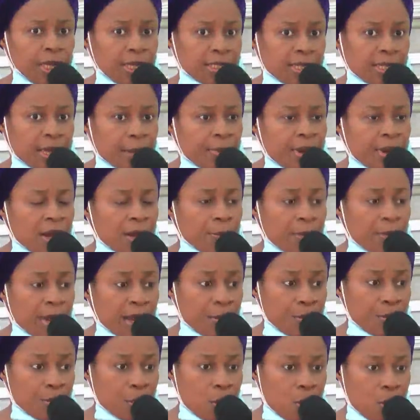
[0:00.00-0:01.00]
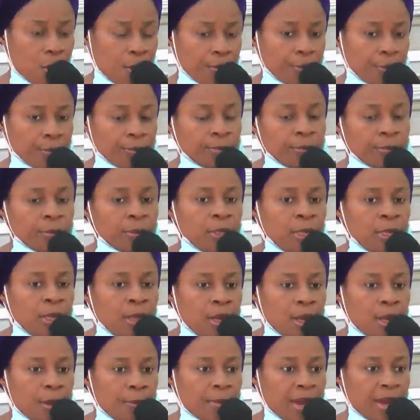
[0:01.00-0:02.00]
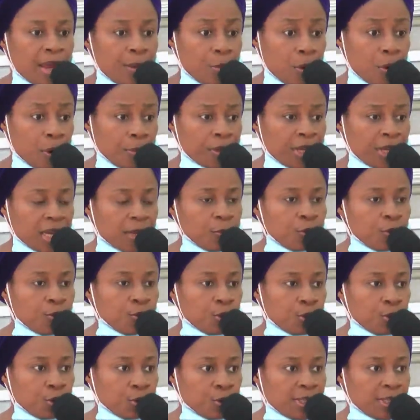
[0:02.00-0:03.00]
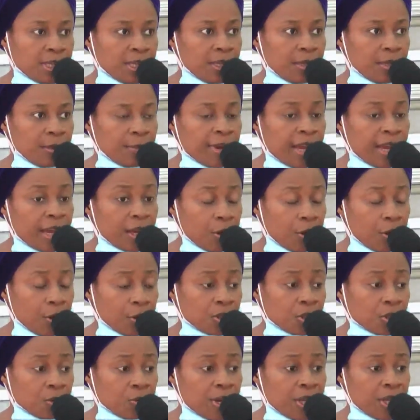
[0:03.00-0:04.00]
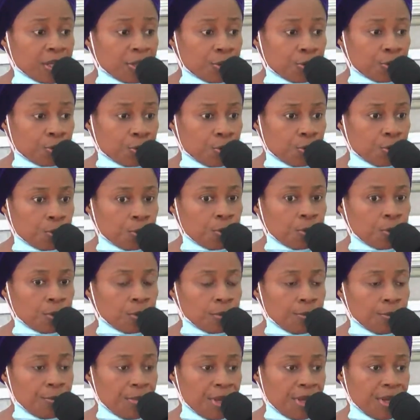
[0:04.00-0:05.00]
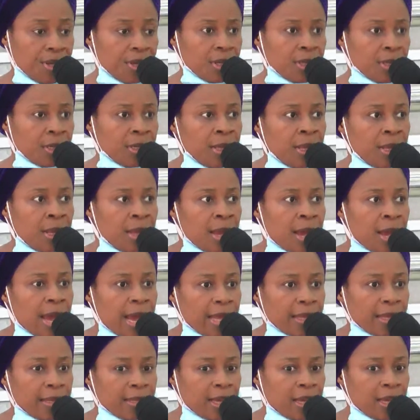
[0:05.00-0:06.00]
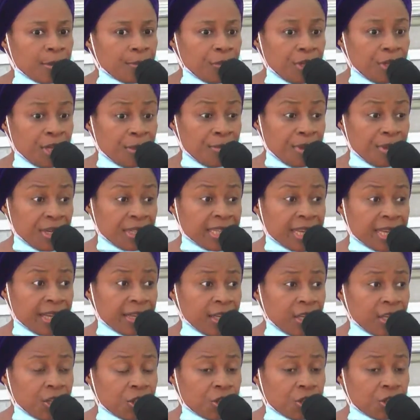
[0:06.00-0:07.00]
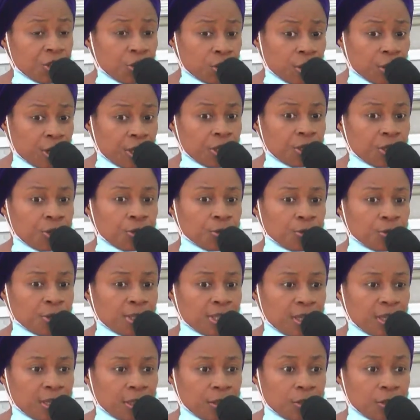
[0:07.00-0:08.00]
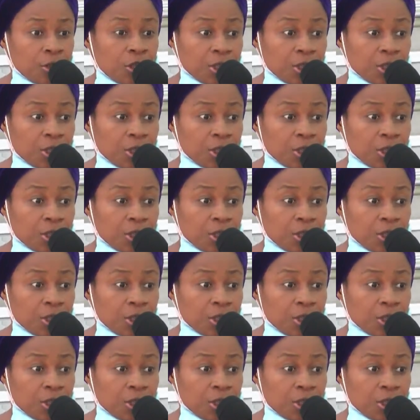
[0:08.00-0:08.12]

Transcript: is about my mom. My mom came to choosing by God's grace through me, and immediately she joined choosing.